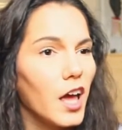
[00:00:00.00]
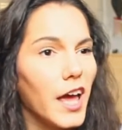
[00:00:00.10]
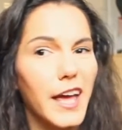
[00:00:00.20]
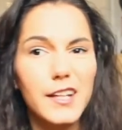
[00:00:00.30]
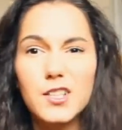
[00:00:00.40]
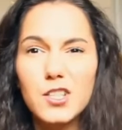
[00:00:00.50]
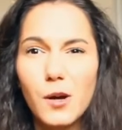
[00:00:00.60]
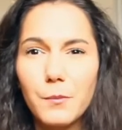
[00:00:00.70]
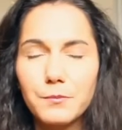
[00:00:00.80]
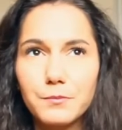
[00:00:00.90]
and
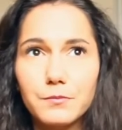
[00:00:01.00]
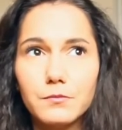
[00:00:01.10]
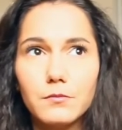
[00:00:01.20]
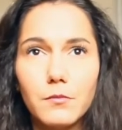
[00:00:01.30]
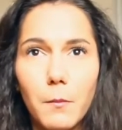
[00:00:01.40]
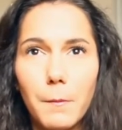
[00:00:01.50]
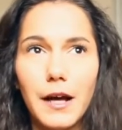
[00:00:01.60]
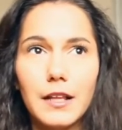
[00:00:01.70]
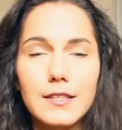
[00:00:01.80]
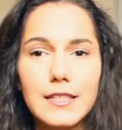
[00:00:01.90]
some
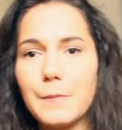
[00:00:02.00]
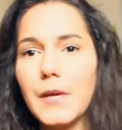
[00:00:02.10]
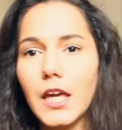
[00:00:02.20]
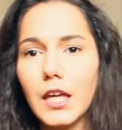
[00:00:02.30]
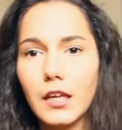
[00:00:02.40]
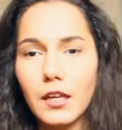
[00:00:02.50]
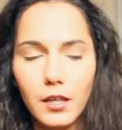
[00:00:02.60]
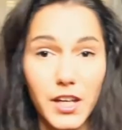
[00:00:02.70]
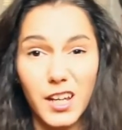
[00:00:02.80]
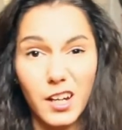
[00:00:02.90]
balsamic
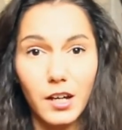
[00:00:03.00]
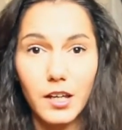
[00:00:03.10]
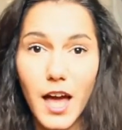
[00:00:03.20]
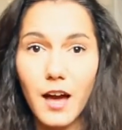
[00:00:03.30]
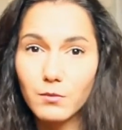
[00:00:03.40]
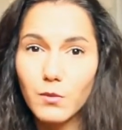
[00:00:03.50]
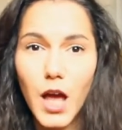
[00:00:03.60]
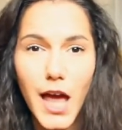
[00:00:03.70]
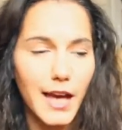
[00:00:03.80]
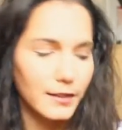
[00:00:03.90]
vinegar. Yeah,
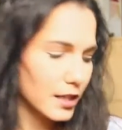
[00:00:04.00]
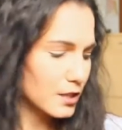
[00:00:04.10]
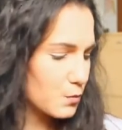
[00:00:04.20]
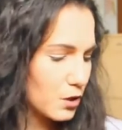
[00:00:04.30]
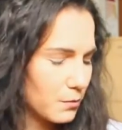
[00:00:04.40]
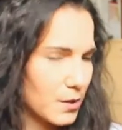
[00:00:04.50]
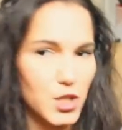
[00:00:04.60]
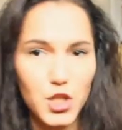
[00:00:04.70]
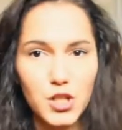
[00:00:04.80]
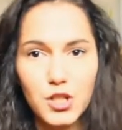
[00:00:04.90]
and that's pretty
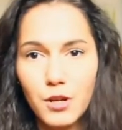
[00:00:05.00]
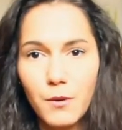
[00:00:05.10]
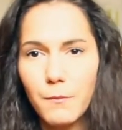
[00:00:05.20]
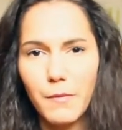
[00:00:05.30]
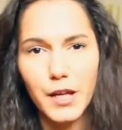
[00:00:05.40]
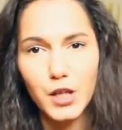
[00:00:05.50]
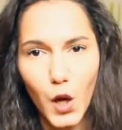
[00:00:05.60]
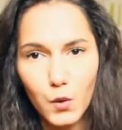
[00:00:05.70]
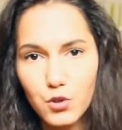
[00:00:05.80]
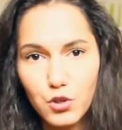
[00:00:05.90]
much my
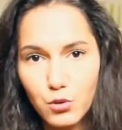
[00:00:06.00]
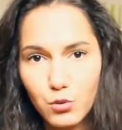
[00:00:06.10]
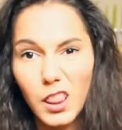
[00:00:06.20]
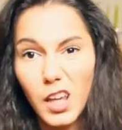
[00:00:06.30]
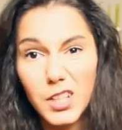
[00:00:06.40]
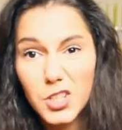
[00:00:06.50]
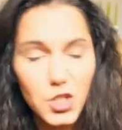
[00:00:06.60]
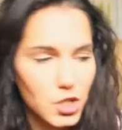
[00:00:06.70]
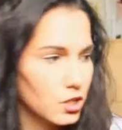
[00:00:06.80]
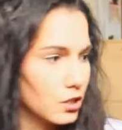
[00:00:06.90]
go-to
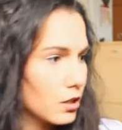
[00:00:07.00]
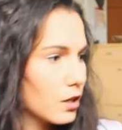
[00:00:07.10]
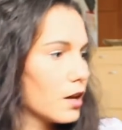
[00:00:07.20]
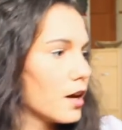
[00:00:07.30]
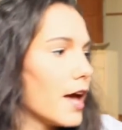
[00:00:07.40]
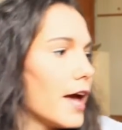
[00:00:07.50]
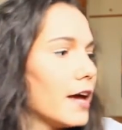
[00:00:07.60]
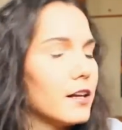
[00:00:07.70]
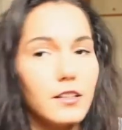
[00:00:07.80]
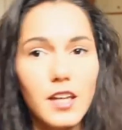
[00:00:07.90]
lunch.
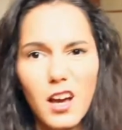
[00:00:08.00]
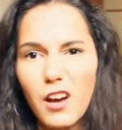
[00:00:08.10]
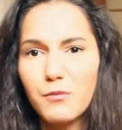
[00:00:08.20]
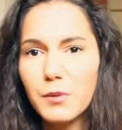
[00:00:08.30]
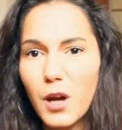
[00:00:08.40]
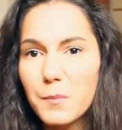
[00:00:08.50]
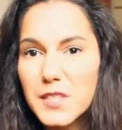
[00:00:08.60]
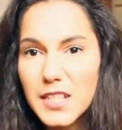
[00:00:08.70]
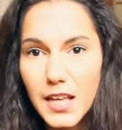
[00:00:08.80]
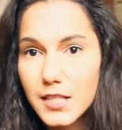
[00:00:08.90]
And yeah, I've been
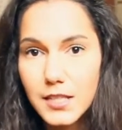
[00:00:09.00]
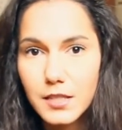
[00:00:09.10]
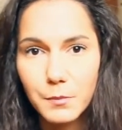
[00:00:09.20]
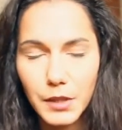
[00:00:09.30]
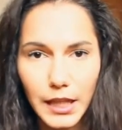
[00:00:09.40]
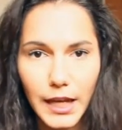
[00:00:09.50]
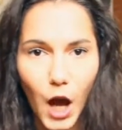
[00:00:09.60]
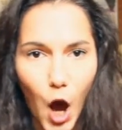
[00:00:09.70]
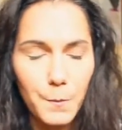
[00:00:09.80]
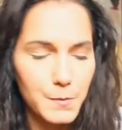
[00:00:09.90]
obsessed, but like
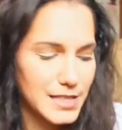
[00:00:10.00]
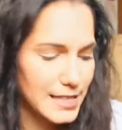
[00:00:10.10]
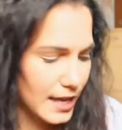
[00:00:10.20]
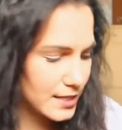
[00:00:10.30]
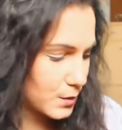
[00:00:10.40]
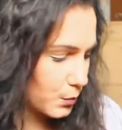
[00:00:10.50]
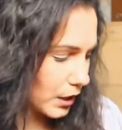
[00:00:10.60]
obsessed